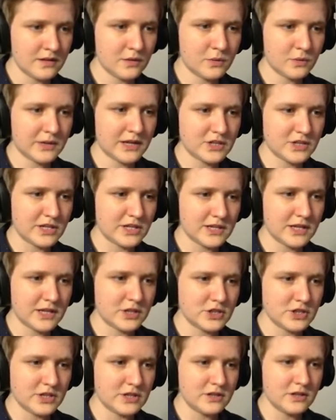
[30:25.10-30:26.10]
Catch it,
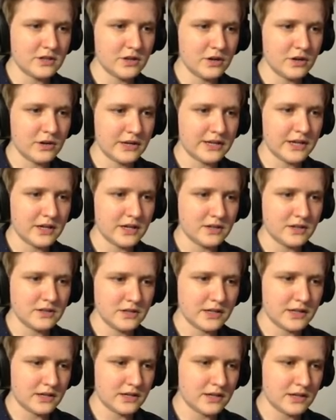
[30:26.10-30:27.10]
catch it. Oh, I can't. I
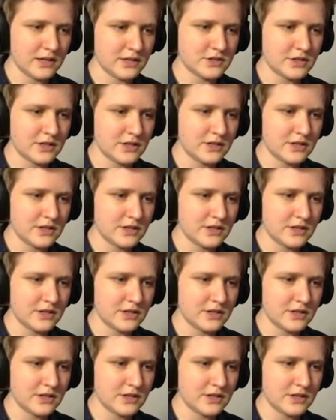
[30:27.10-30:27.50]
can't catch it.